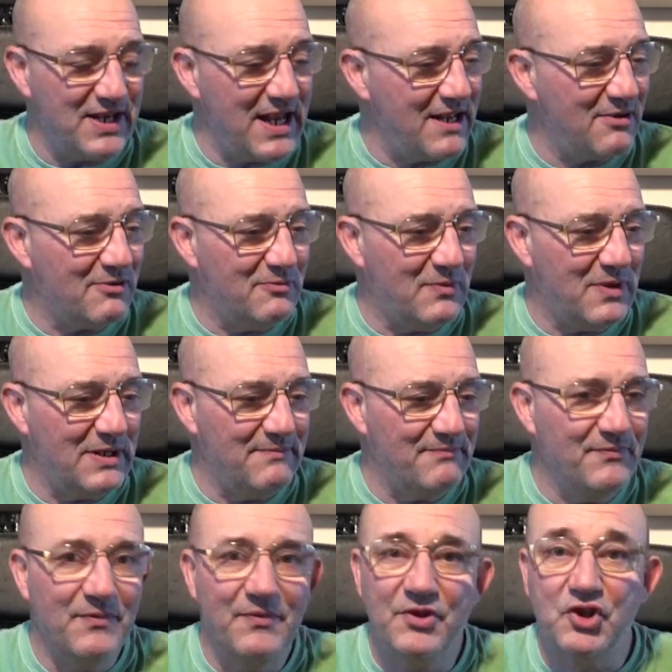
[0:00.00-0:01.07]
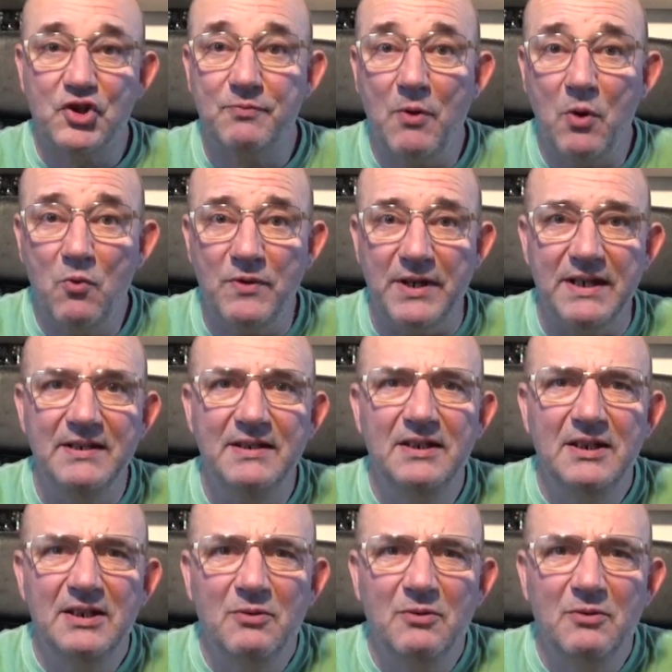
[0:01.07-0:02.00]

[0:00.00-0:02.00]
Now, this morning,